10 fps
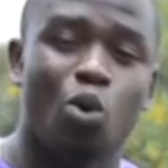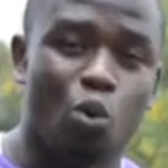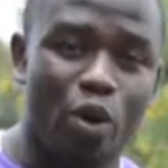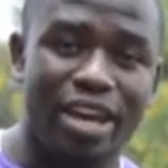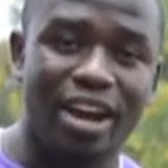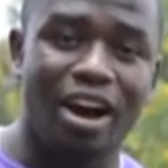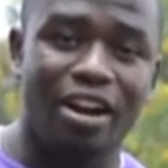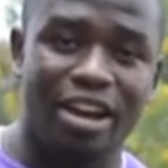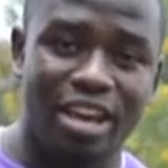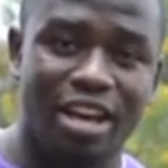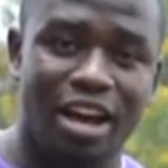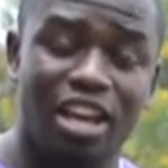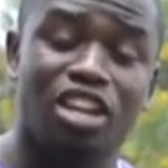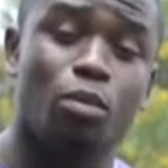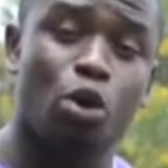We are here
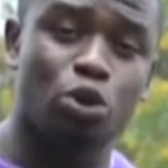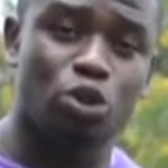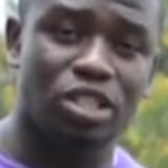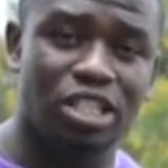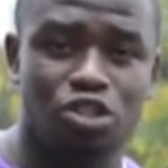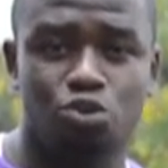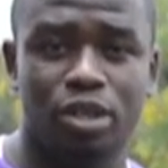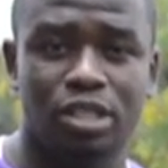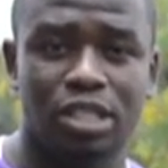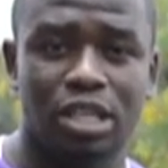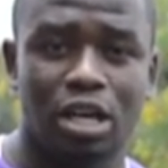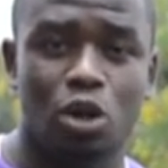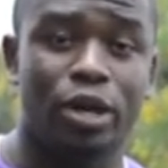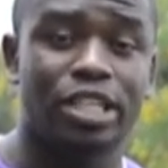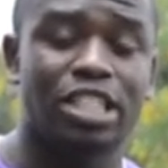in Moroto District,
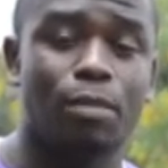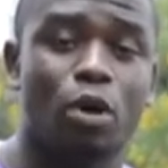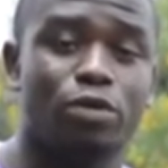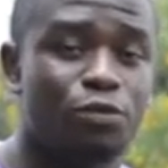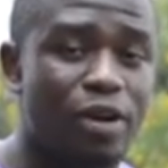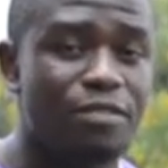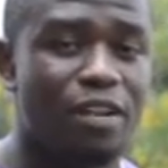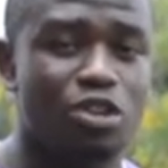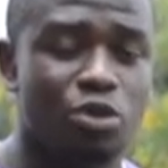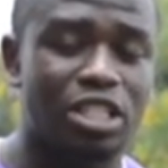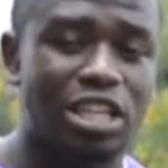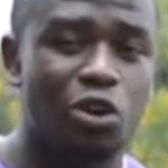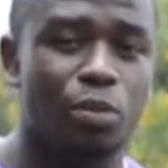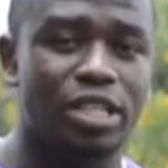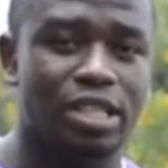located about 500
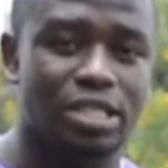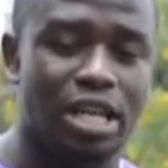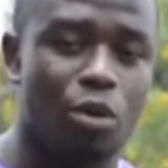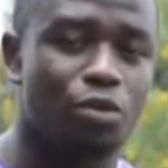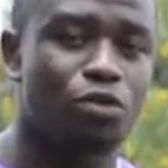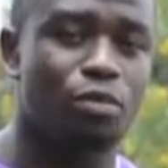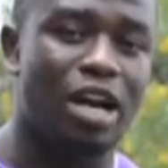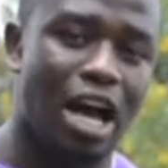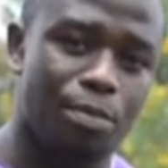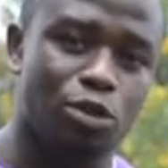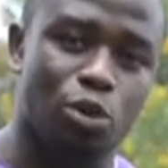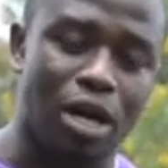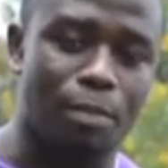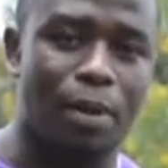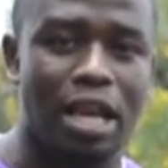kilometers away from capital
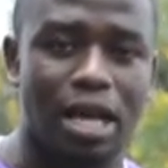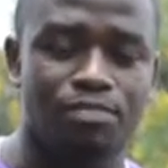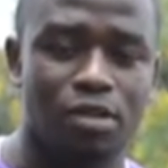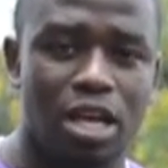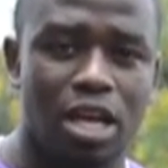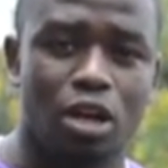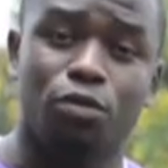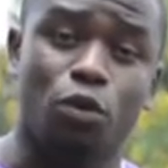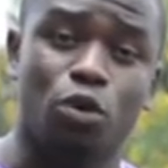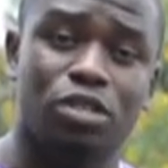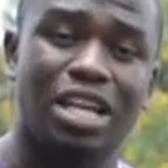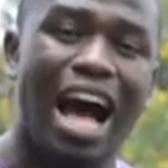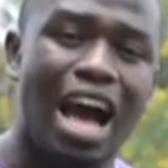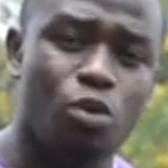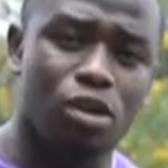Kampala. And of course,
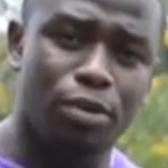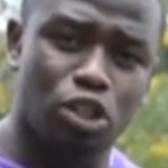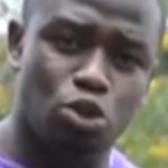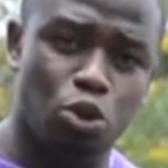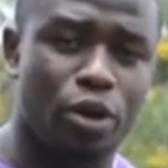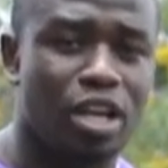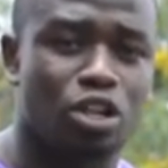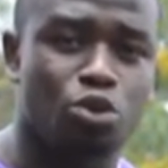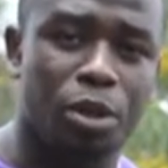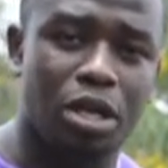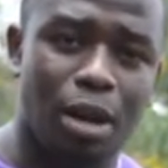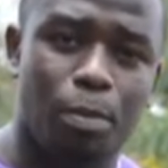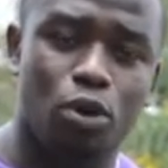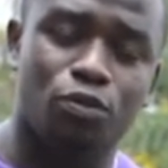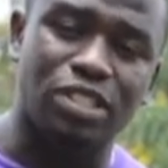I will be talking to a
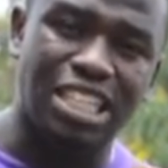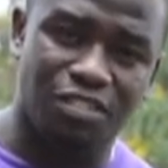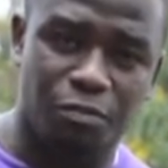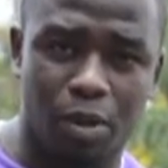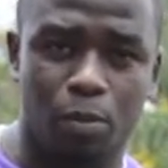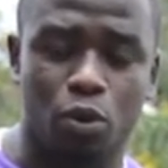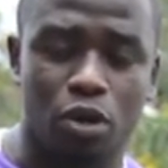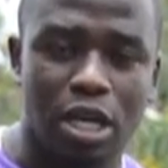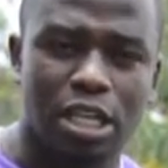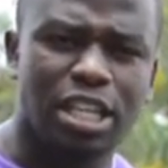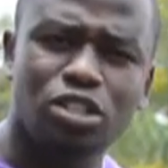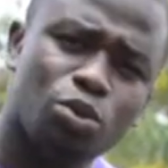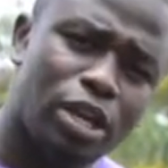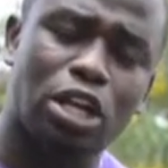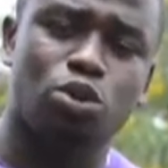couple of deaf people just
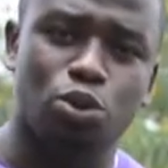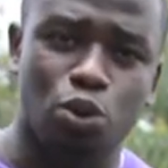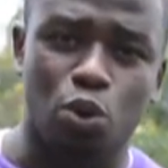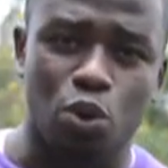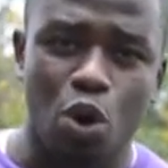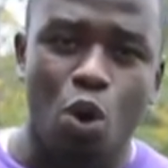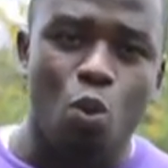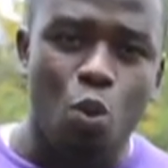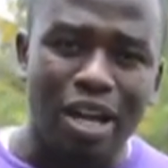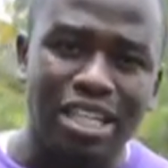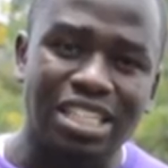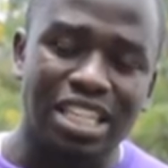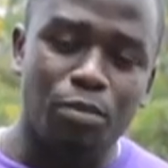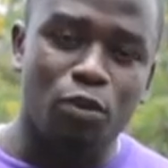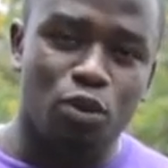to get to know what are
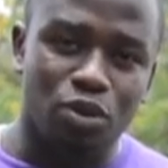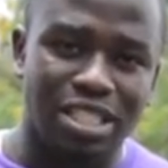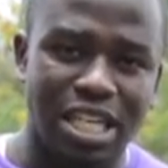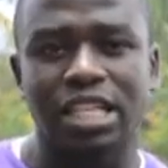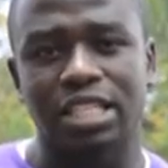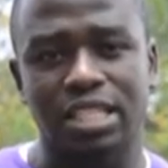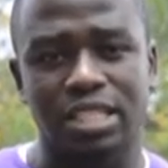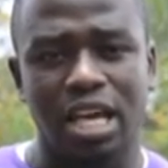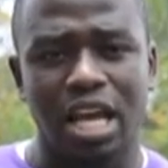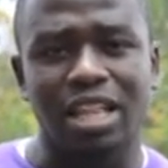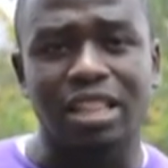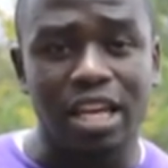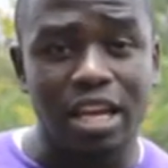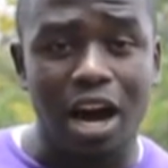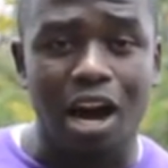some of those challenges that
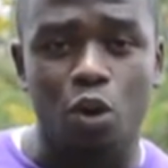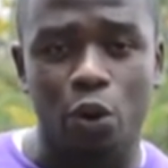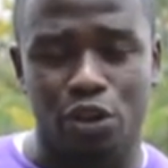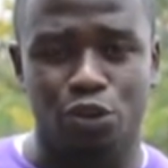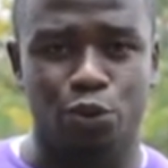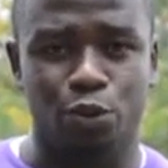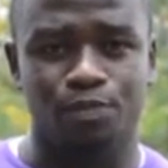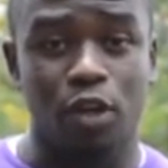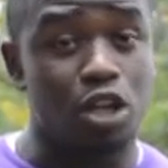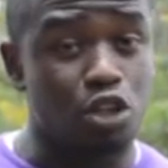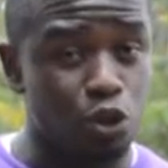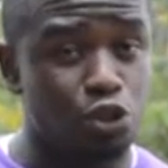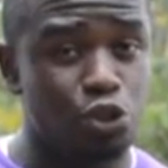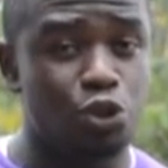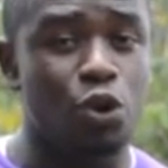they are going through.
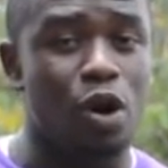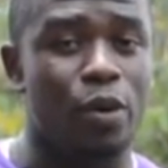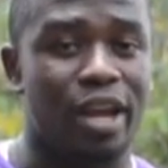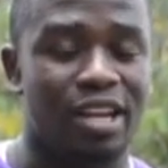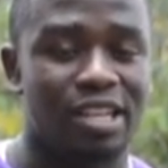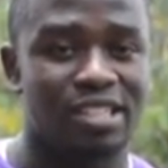Don't you go away.